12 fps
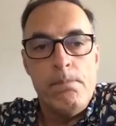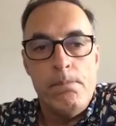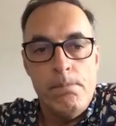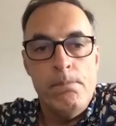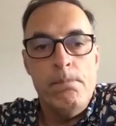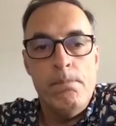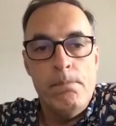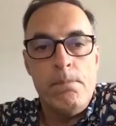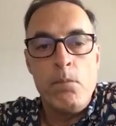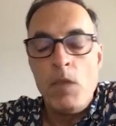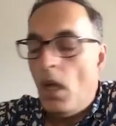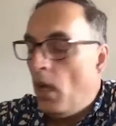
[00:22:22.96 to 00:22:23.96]
Mm-hmm.
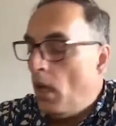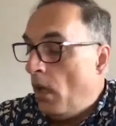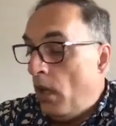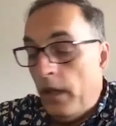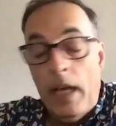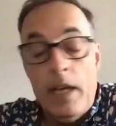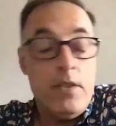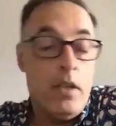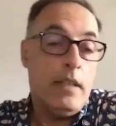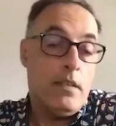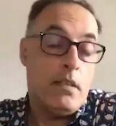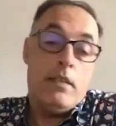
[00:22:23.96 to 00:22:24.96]
Yeah. So
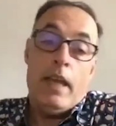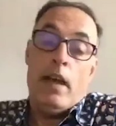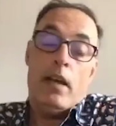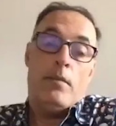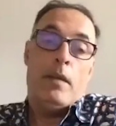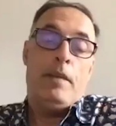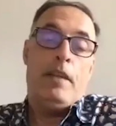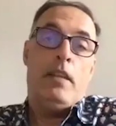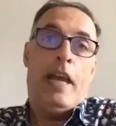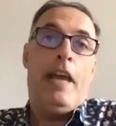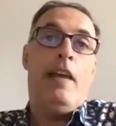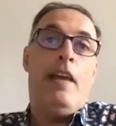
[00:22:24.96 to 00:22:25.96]
that's,
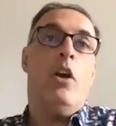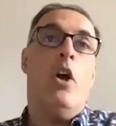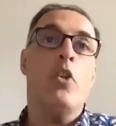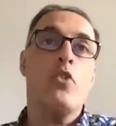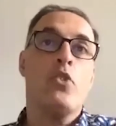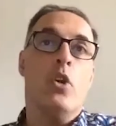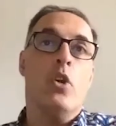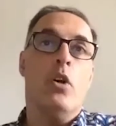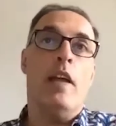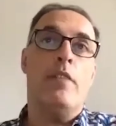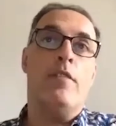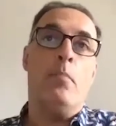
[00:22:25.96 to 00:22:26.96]
and also
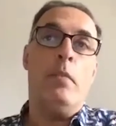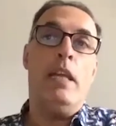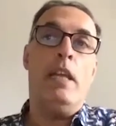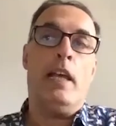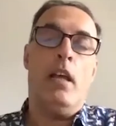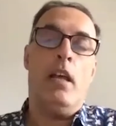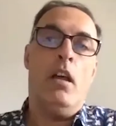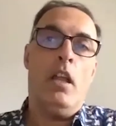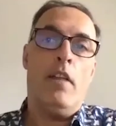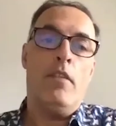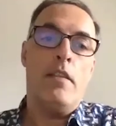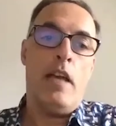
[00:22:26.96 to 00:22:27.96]
like for me, like a lot
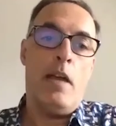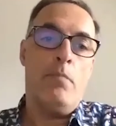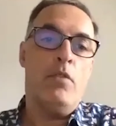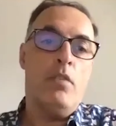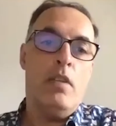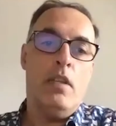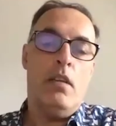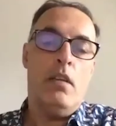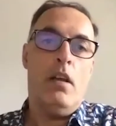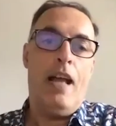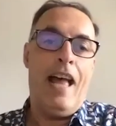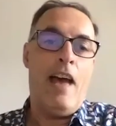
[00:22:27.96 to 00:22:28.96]
of the time,
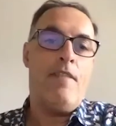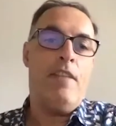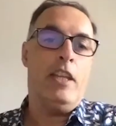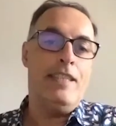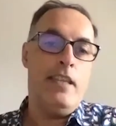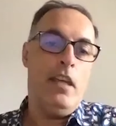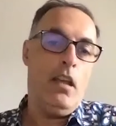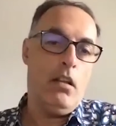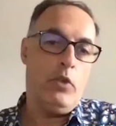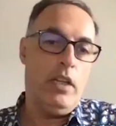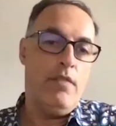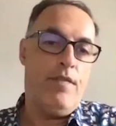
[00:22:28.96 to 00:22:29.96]
having a deal
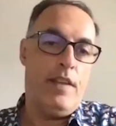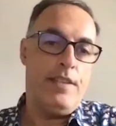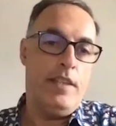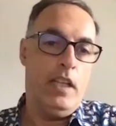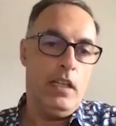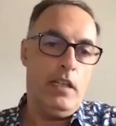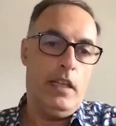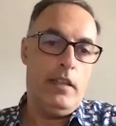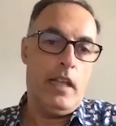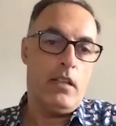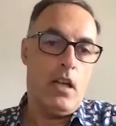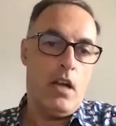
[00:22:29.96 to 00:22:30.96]
really facilitate
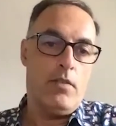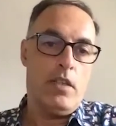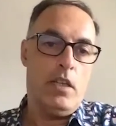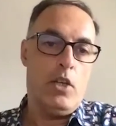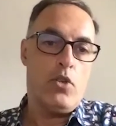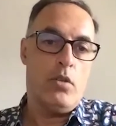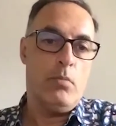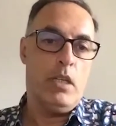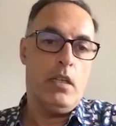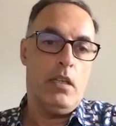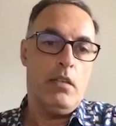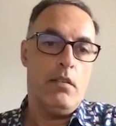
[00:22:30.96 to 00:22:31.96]
that conversation,
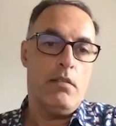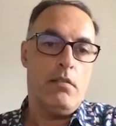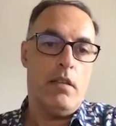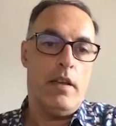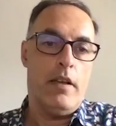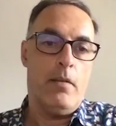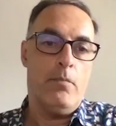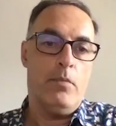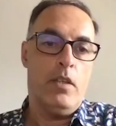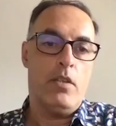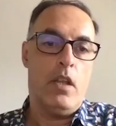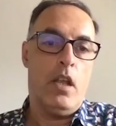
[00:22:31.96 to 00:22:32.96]
because
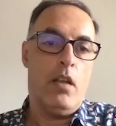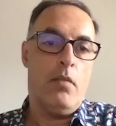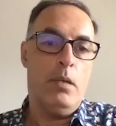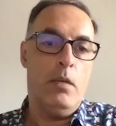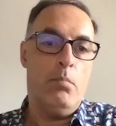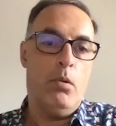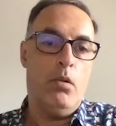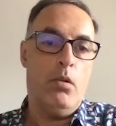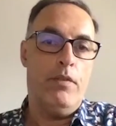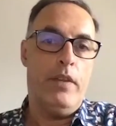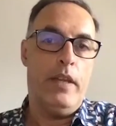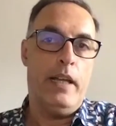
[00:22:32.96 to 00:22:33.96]
there's a lot of
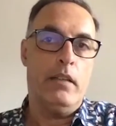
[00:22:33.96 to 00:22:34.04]
people that,